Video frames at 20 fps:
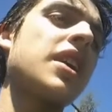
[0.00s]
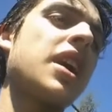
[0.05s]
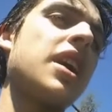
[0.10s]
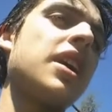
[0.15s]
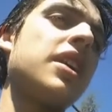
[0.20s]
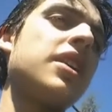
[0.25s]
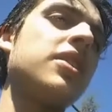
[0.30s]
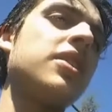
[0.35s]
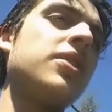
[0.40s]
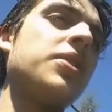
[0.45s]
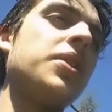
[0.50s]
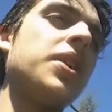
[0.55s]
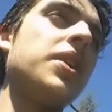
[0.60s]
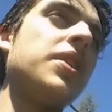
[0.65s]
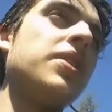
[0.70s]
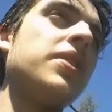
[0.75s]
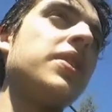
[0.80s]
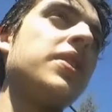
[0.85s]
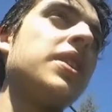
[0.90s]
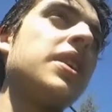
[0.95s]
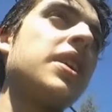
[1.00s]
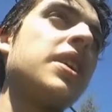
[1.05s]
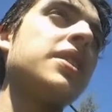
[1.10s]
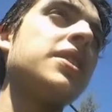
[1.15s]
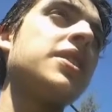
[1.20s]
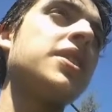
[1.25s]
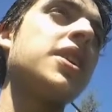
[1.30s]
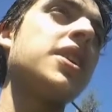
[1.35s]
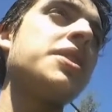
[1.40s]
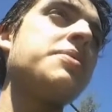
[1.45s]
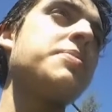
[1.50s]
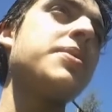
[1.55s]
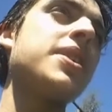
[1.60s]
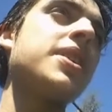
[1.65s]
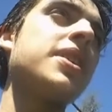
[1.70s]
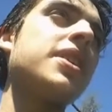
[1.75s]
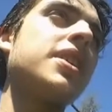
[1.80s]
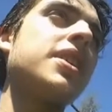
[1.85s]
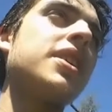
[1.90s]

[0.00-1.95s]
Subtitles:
I'd agree with that statement.